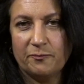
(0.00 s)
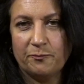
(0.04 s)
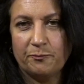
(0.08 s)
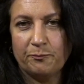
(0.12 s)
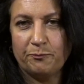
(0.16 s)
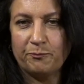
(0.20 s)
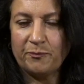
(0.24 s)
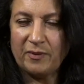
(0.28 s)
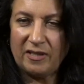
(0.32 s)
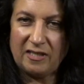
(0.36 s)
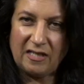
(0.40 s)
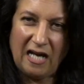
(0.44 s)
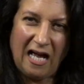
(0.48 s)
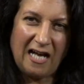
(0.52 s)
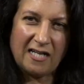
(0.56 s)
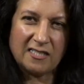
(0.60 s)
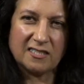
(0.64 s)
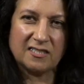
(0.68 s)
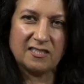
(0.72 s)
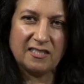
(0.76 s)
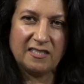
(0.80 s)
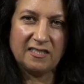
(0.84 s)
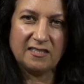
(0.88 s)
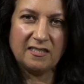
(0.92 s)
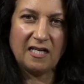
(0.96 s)
But
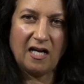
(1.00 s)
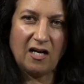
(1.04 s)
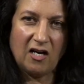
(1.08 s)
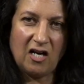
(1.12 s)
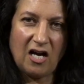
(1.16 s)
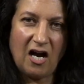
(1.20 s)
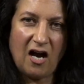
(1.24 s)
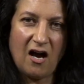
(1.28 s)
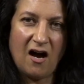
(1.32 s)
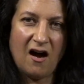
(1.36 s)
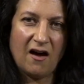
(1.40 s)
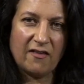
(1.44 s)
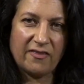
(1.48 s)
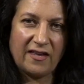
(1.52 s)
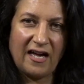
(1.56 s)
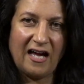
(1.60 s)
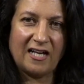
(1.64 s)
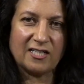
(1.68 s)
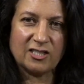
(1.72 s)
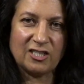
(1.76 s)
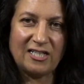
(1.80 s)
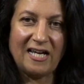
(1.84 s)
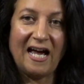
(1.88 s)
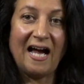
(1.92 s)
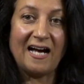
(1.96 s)
actually, are they
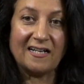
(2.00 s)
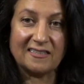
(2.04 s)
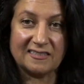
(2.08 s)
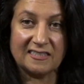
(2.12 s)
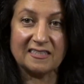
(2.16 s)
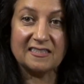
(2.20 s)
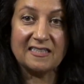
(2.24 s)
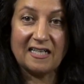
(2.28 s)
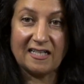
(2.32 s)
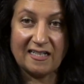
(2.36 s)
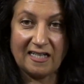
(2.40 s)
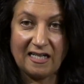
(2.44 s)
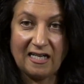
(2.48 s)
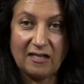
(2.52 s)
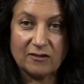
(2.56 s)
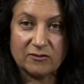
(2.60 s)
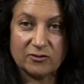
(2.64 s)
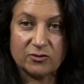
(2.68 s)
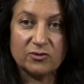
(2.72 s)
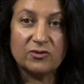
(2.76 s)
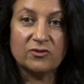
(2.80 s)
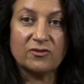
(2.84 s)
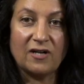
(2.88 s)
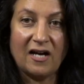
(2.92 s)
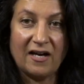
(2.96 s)
actually acting that out,
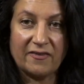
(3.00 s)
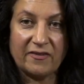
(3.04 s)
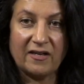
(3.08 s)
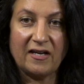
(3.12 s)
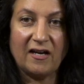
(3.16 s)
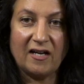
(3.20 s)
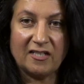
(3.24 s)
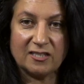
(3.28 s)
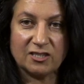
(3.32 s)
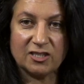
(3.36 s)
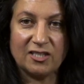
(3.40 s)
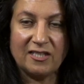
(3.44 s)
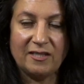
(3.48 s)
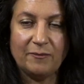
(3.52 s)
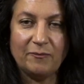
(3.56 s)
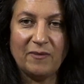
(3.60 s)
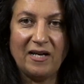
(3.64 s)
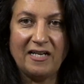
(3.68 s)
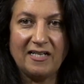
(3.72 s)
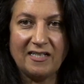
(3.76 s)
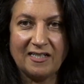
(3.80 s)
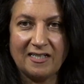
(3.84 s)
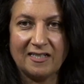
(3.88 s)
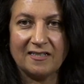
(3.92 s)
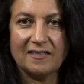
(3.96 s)
or are they actually
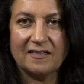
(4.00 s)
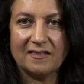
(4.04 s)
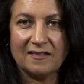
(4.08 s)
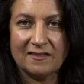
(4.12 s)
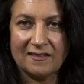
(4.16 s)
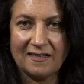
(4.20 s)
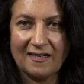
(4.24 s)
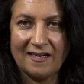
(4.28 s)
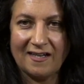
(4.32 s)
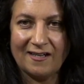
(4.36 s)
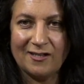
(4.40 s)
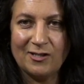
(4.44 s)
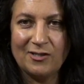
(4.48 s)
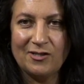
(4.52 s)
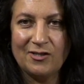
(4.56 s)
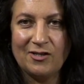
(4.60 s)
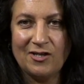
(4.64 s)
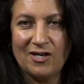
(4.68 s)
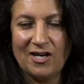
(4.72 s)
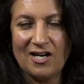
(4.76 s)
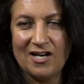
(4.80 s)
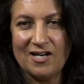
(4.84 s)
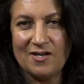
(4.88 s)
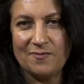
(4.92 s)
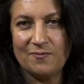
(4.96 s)
making their
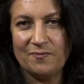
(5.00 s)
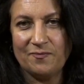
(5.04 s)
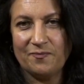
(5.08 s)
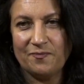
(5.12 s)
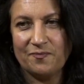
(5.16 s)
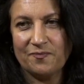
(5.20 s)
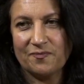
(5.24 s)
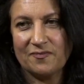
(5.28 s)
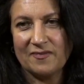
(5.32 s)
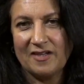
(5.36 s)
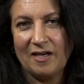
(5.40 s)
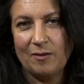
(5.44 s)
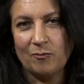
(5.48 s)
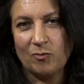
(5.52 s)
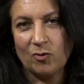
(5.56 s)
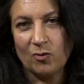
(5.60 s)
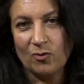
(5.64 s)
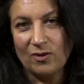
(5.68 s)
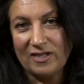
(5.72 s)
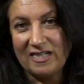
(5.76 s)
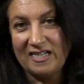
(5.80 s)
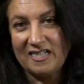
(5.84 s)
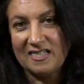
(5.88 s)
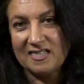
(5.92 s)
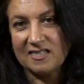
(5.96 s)

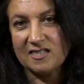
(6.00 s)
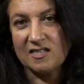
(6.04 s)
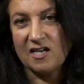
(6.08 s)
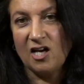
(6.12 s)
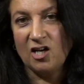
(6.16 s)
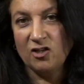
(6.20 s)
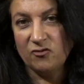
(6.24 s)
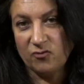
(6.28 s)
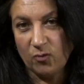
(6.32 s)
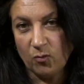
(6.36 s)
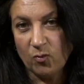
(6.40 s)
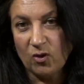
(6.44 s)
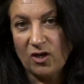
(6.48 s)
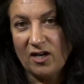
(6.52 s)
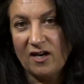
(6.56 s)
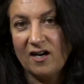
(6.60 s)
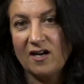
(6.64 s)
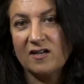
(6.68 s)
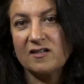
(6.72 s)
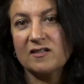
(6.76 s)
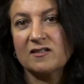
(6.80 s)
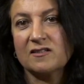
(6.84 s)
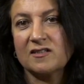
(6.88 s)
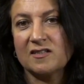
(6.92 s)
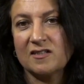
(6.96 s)
employees
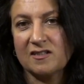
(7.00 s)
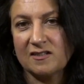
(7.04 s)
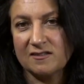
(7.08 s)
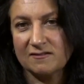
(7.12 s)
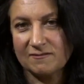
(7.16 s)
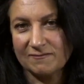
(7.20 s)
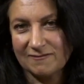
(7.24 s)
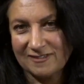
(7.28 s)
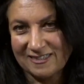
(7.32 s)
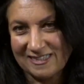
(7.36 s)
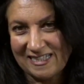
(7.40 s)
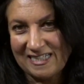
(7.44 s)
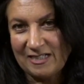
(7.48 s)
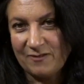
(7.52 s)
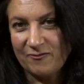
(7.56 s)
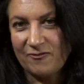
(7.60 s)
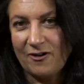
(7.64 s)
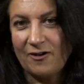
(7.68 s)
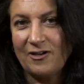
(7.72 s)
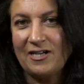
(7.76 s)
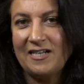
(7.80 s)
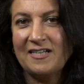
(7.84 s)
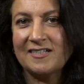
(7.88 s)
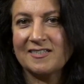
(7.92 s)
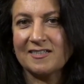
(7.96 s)
overwork, sleep
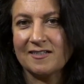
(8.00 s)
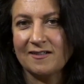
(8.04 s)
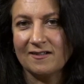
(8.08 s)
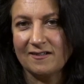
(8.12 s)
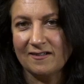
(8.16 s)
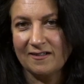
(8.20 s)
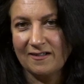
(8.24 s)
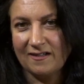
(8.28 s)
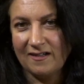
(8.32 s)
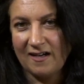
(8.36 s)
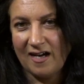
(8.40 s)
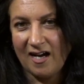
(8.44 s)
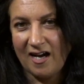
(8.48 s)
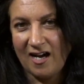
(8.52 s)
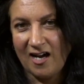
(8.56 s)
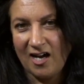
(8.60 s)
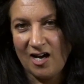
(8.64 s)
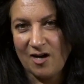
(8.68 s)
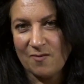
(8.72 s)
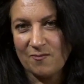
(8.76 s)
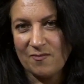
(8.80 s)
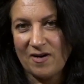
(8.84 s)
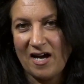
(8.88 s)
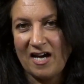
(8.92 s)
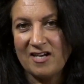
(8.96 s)
very little,
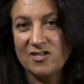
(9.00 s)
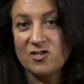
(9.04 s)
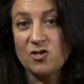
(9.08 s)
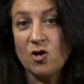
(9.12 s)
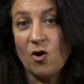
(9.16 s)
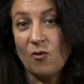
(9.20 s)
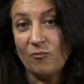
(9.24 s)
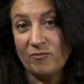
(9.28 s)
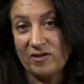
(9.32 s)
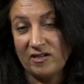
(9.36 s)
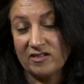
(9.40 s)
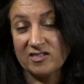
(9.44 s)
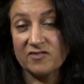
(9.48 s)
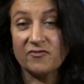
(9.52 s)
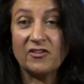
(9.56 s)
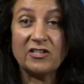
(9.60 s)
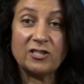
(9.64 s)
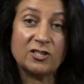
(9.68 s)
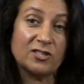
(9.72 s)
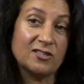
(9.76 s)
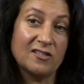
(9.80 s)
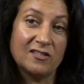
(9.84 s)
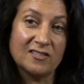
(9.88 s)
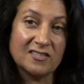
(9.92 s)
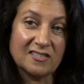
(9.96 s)
and not be as
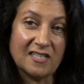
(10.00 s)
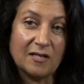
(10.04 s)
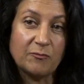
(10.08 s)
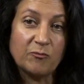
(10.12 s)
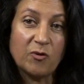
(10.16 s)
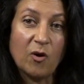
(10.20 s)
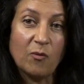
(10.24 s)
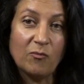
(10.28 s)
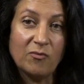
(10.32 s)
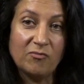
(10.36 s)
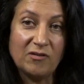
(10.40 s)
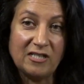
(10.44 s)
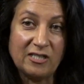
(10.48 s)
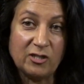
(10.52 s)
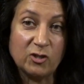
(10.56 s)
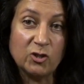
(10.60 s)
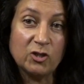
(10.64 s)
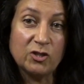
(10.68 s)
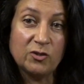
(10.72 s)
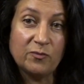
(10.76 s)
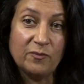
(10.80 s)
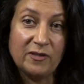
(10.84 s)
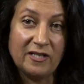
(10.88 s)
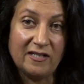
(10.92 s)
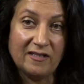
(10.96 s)
functional as they probably
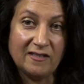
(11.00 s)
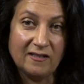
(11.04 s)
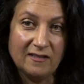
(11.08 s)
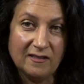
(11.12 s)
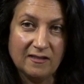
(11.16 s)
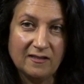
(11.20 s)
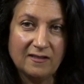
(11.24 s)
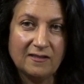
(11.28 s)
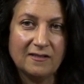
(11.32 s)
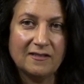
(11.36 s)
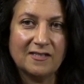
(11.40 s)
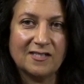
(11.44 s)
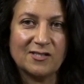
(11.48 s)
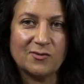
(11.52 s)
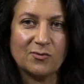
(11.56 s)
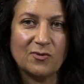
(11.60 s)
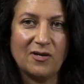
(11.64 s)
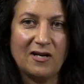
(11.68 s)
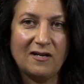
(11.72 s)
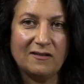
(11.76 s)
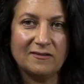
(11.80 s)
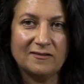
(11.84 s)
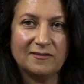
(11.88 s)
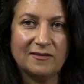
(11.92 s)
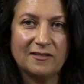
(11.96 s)
could be as
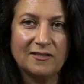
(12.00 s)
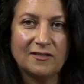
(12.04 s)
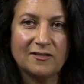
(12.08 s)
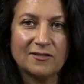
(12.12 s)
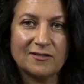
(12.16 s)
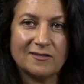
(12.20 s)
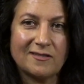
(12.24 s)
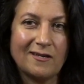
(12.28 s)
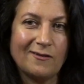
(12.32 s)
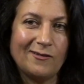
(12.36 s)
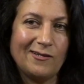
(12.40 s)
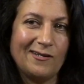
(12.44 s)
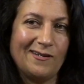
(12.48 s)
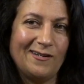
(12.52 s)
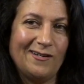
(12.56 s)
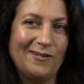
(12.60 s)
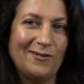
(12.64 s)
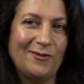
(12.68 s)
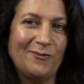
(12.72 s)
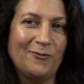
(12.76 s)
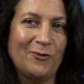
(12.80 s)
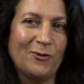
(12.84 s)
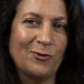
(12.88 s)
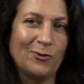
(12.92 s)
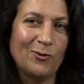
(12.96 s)
well? So
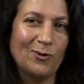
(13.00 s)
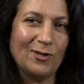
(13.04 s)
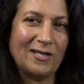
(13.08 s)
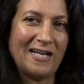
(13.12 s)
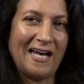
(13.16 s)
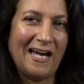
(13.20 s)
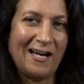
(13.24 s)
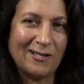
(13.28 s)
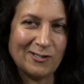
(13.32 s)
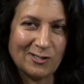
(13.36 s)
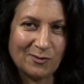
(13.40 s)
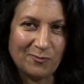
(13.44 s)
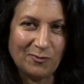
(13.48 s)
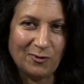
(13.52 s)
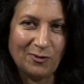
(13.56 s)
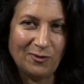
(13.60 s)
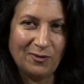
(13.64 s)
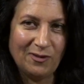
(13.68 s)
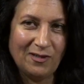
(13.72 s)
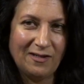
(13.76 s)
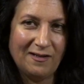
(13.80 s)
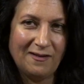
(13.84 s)
we're all accountable.